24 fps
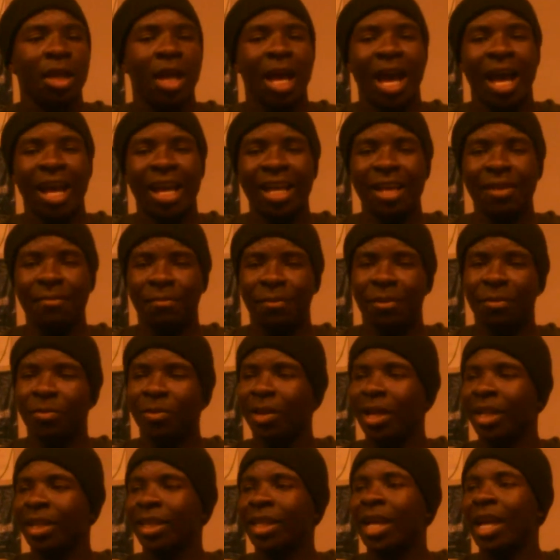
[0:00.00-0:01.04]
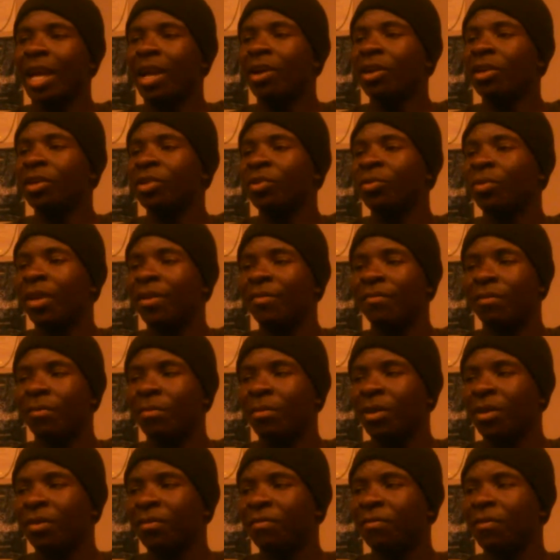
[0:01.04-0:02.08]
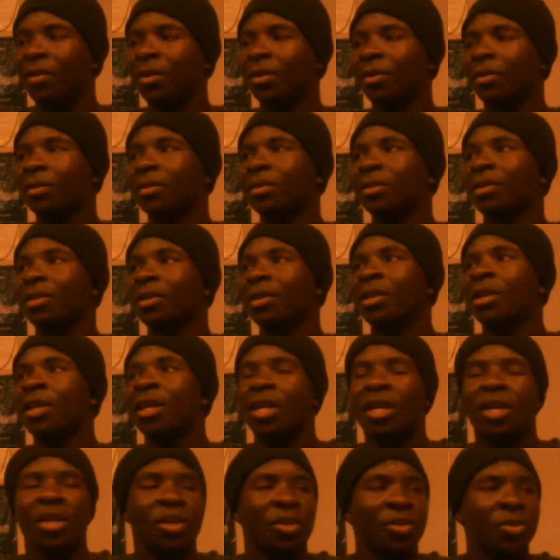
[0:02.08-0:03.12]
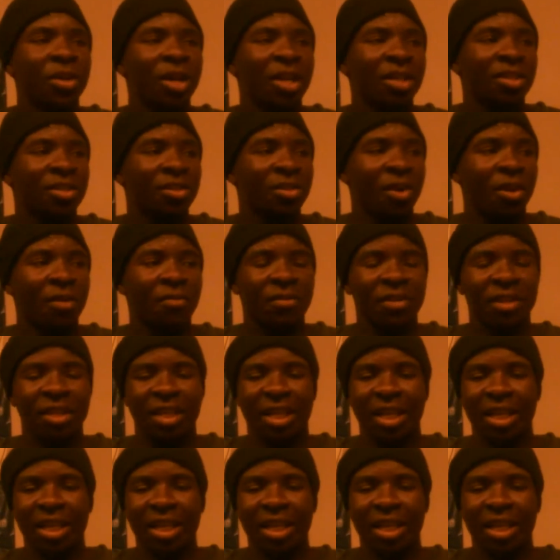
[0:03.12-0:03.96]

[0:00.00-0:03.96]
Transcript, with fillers: I hate people like that. Ungrateful motherfuckers. You got starving